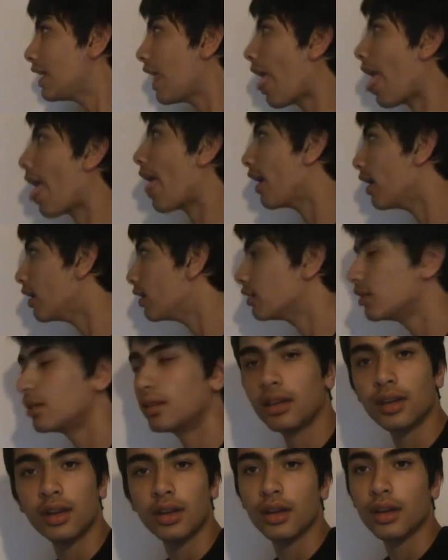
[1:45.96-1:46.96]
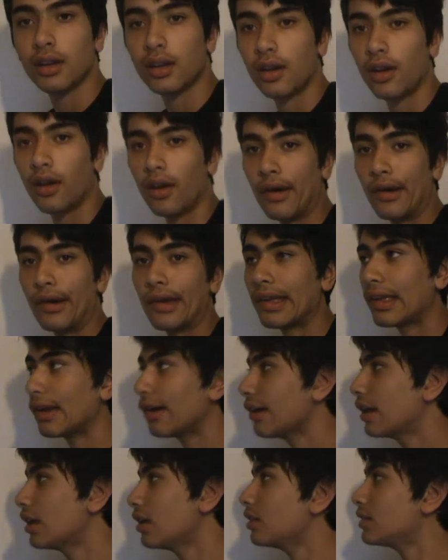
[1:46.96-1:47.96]
uh, I
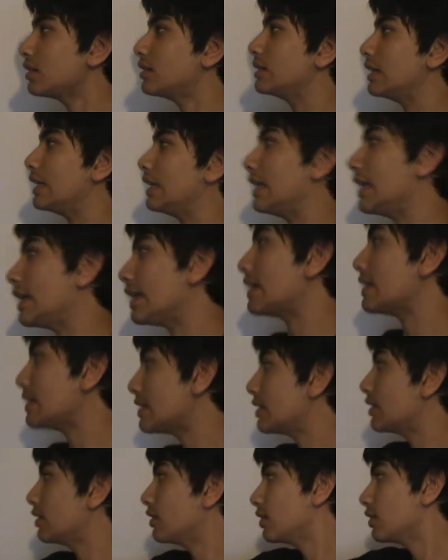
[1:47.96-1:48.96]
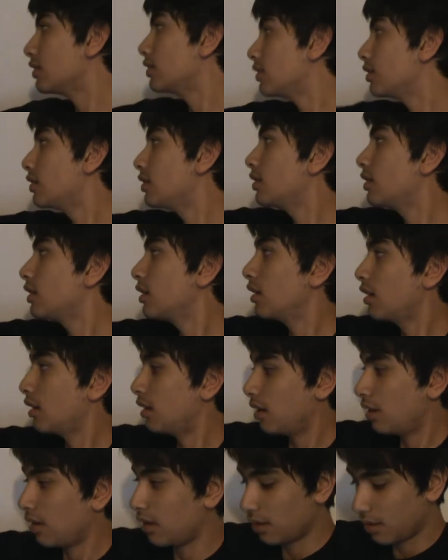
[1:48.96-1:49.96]
I got CDs.
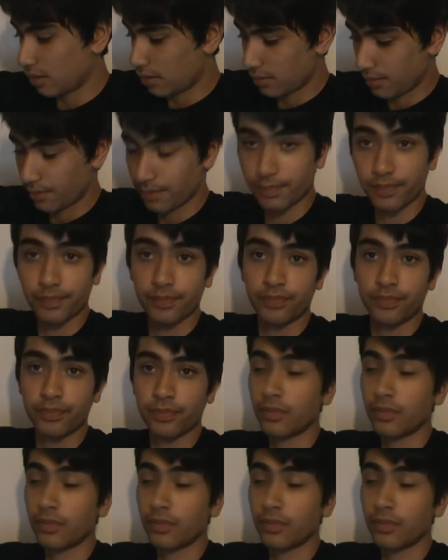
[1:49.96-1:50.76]
Um,